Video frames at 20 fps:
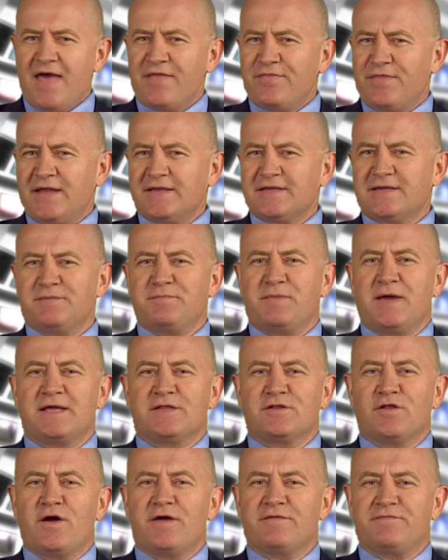That can make
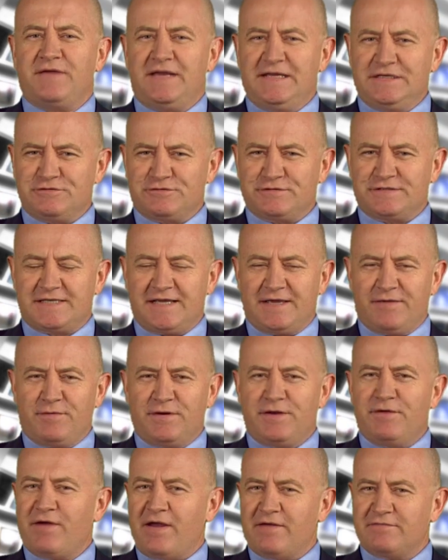life interesting when
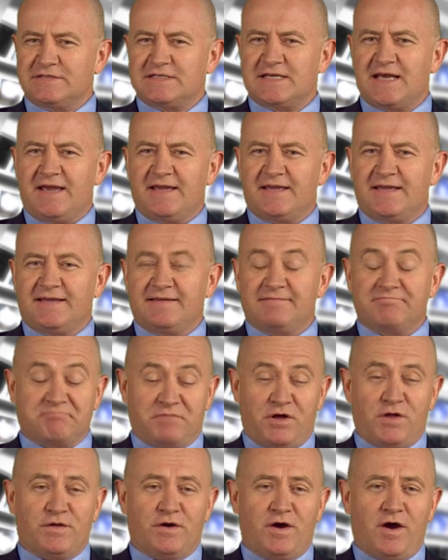you're overtaking
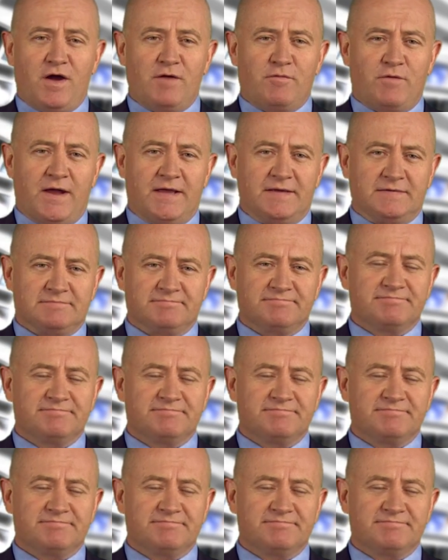on the highway.